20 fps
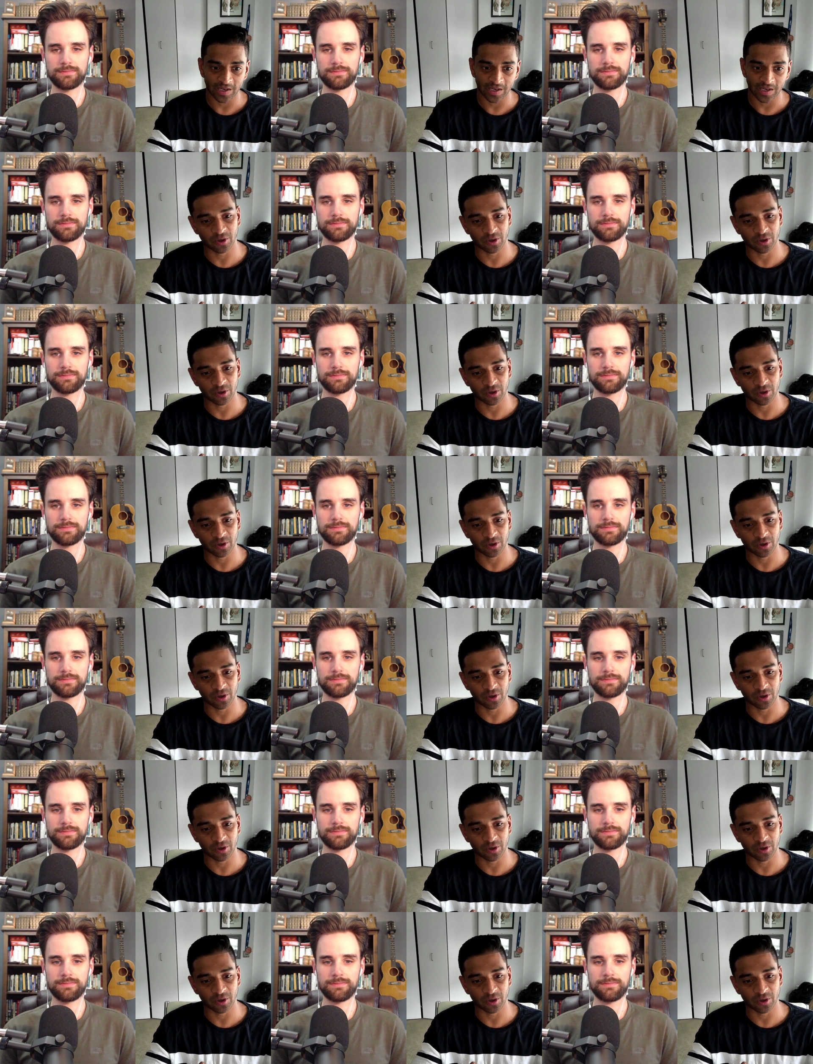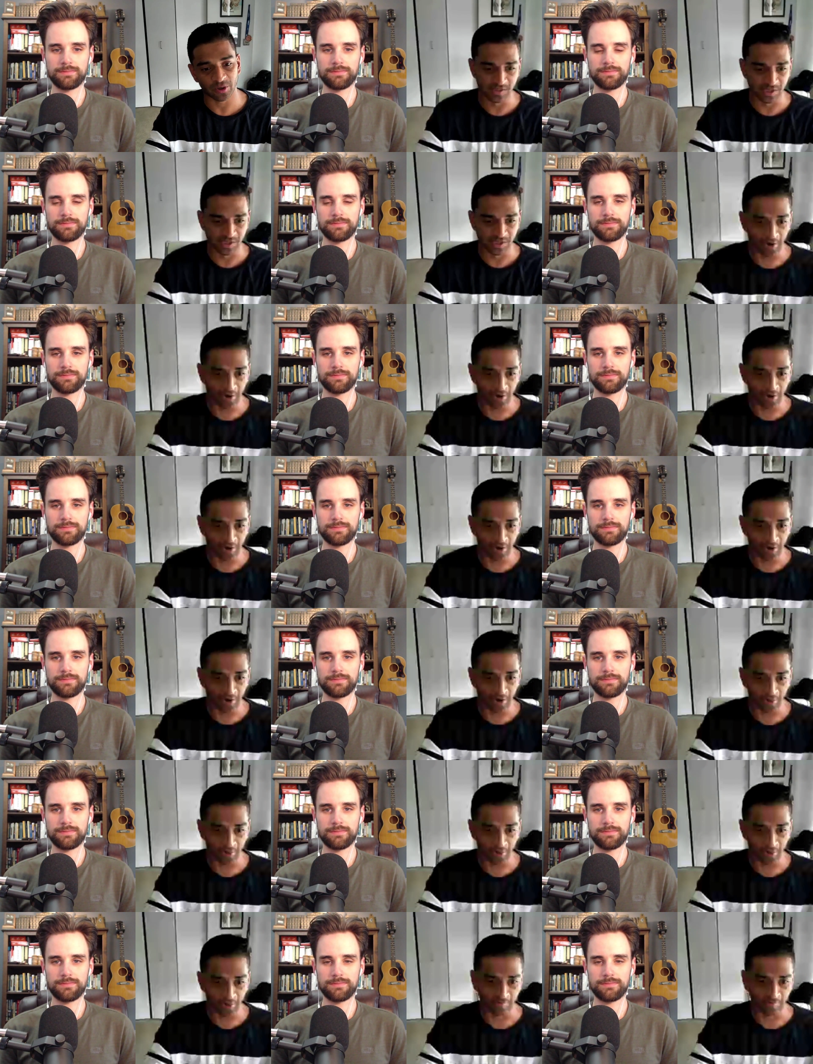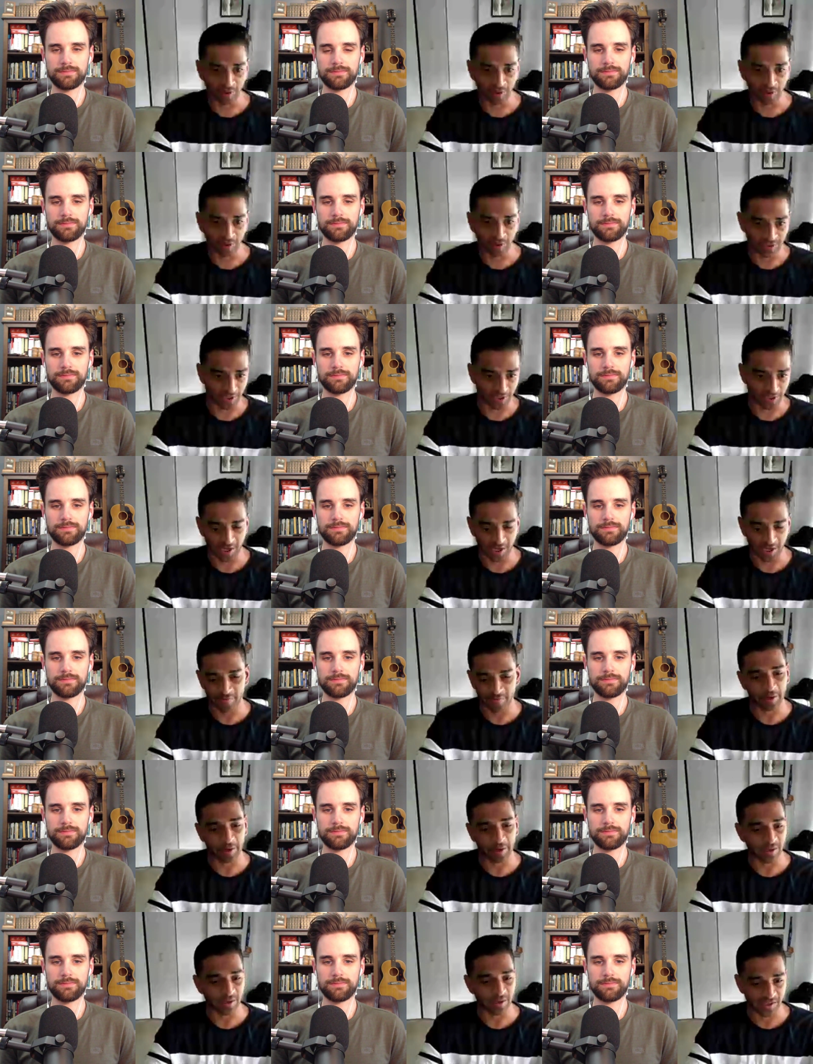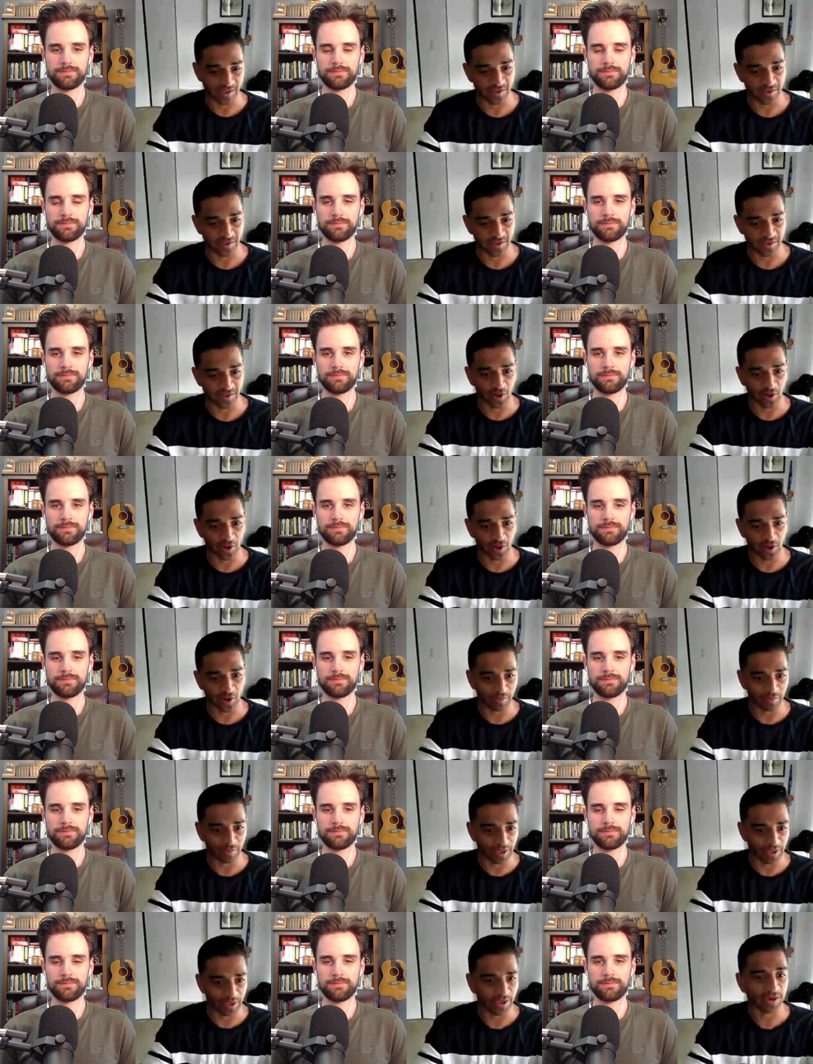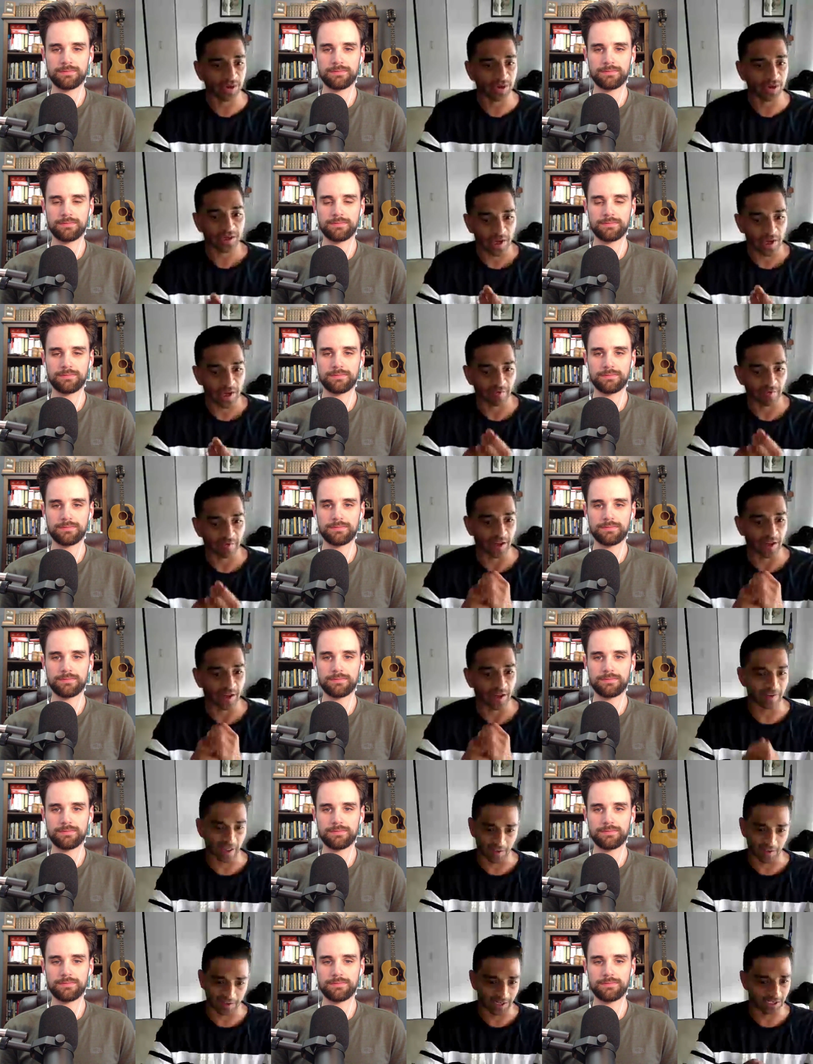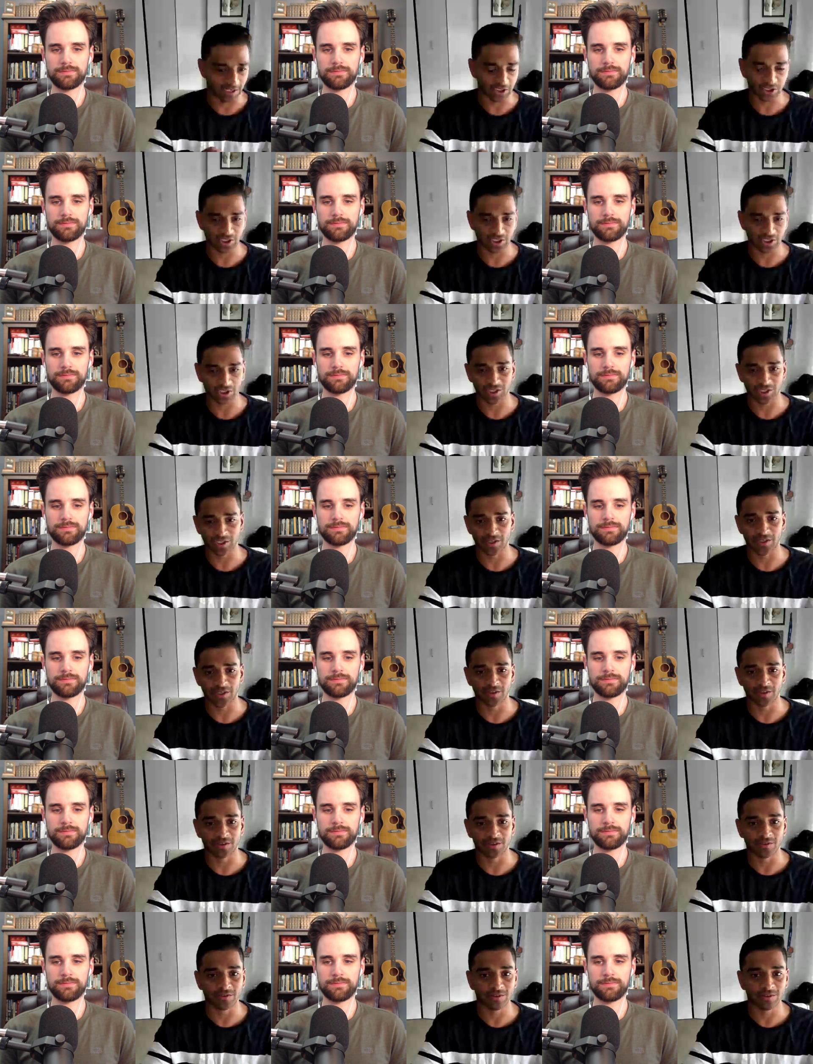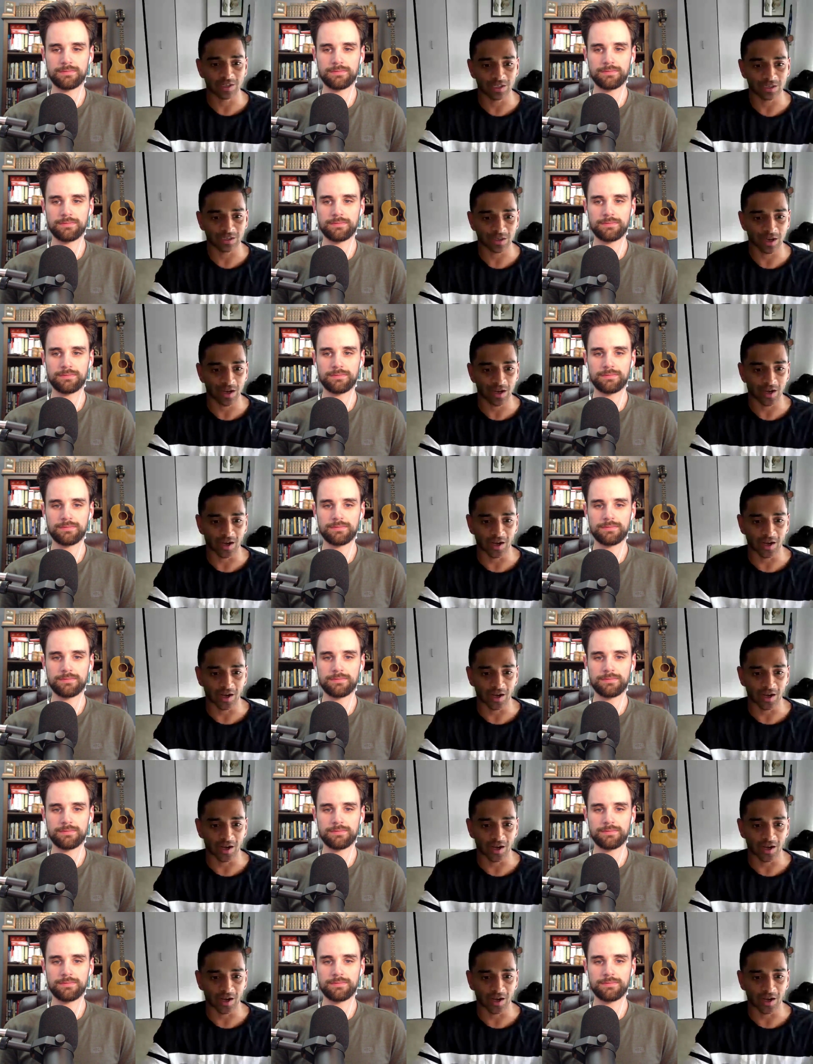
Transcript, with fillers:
Speaker 1: we have three. So he's, he's really focused on kind of like business development, kind of like validation,